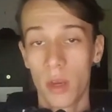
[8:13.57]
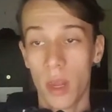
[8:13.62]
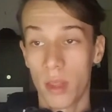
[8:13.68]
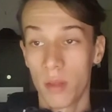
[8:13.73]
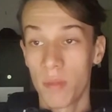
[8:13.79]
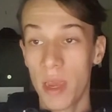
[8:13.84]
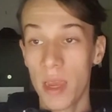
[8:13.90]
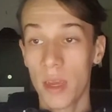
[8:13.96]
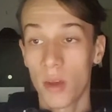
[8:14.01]
Now,
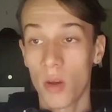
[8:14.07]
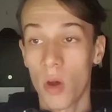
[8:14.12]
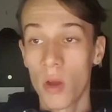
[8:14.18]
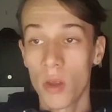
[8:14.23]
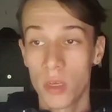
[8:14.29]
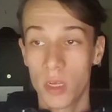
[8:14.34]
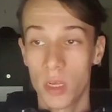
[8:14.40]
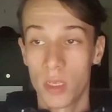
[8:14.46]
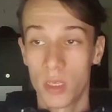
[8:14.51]
the main
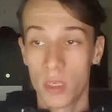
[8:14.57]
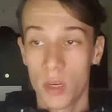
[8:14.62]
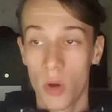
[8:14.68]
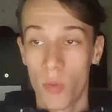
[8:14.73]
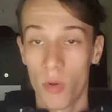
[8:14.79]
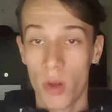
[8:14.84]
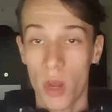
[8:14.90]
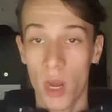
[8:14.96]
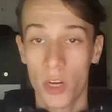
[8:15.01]
cost in
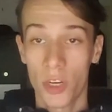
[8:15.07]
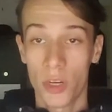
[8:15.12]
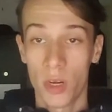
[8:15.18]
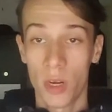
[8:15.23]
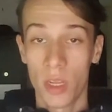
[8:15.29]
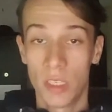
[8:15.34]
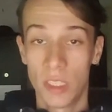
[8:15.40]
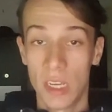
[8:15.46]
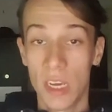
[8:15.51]
steel
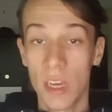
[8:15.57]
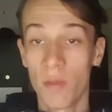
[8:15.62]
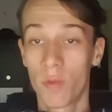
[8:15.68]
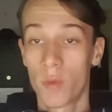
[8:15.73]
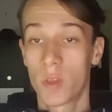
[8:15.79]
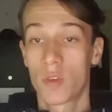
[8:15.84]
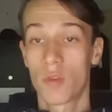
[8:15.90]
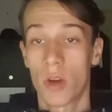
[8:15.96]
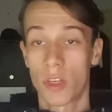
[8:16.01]
production is the
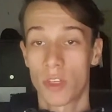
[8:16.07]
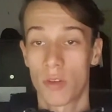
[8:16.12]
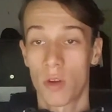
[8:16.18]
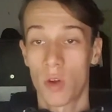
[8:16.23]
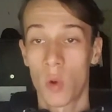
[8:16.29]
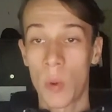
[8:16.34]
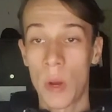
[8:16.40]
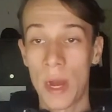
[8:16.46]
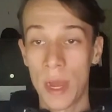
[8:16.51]
infrastructure
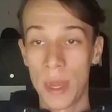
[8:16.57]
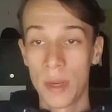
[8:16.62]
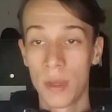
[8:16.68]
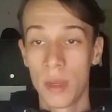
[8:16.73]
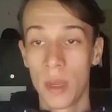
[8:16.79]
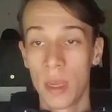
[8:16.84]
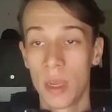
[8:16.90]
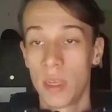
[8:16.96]
required,